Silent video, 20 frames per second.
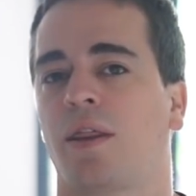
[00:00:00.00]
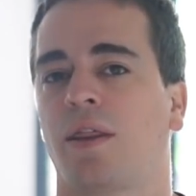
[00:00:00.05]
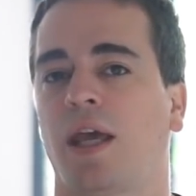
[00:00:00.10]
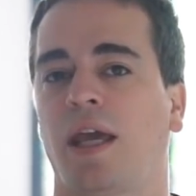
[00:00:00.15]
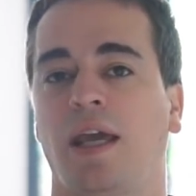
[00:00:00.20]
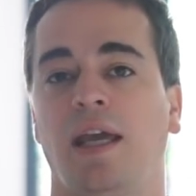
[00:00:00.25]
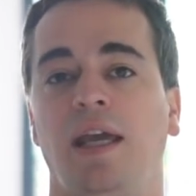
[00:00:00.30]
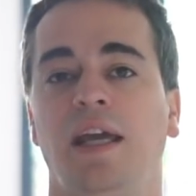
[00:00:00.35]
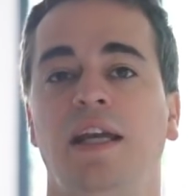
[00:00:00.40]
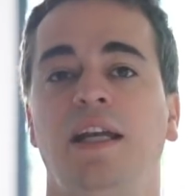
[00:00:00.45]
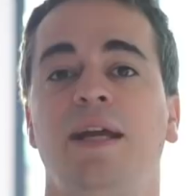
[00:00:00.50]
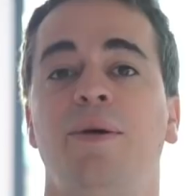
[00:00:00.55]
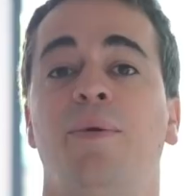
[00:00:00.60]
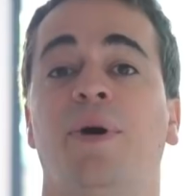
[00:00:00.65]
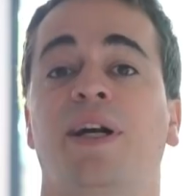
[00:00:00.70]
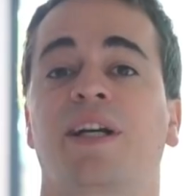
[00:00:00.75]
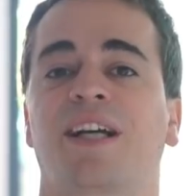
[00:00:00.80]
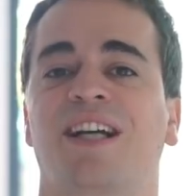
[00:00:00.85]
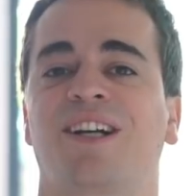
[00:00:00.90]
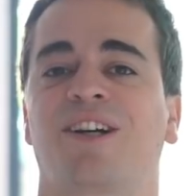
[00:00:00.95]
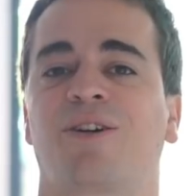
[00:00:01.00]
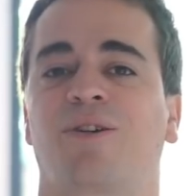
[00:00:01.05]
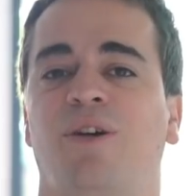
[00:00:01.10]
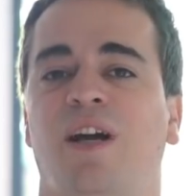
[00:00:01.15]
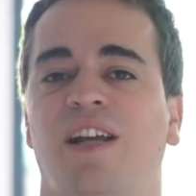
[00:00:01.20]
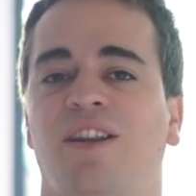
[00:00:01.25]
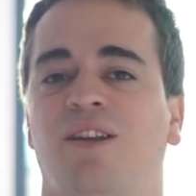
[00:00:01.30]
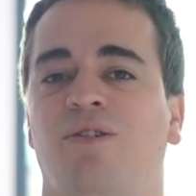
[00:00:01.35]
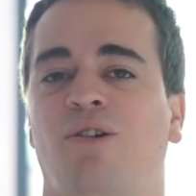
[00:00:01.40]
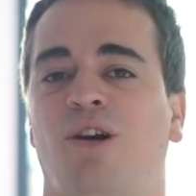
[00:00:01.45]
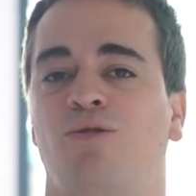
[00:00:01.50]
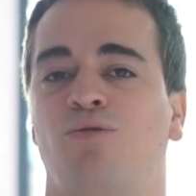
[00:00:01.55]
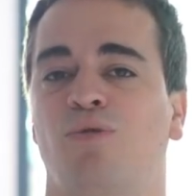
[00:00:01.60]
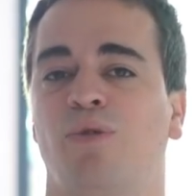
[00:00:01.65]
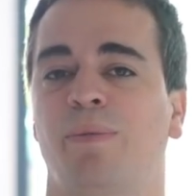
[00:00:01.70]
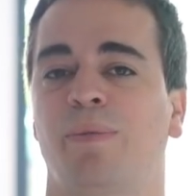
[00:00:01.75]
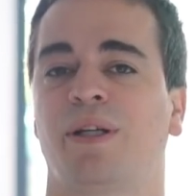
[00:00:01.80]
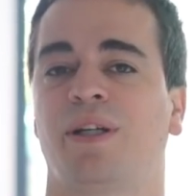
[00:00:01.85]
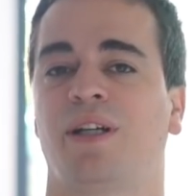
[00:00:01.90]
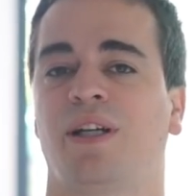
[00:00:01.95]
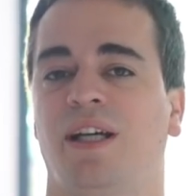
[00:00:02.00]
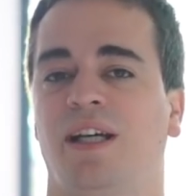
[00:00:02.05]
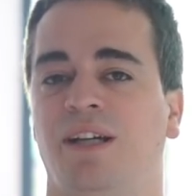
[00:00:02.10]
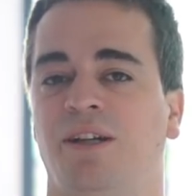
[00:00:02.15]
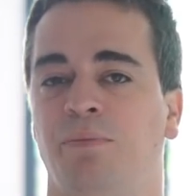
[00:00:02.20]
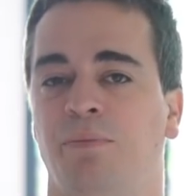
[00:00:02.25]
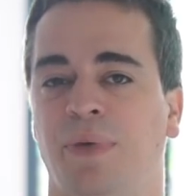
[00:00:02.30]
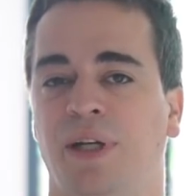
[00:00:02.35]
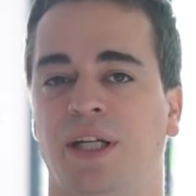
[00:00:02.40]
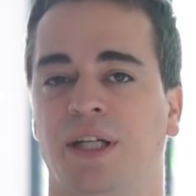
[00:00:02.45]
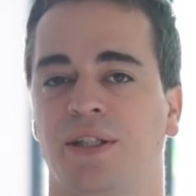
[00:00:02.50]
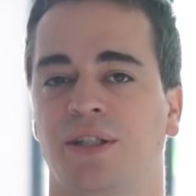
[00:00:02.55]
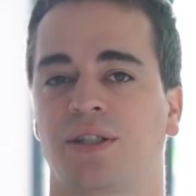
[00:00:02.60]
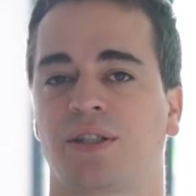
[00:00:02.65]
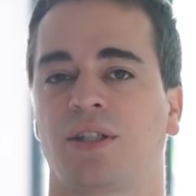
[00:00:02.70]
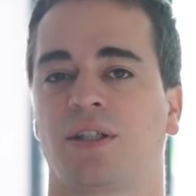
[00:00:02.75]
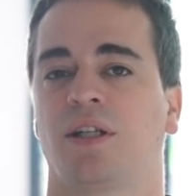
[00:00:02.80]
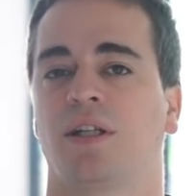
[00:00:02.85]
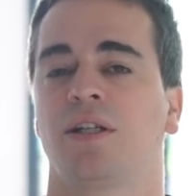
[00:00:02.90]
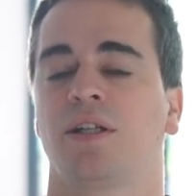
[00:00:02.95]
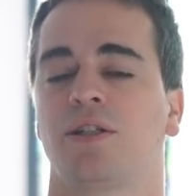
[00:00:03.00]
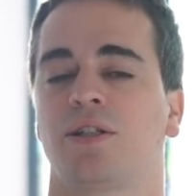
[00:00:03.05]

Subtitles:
that anyone can create their own ribbon in minutes.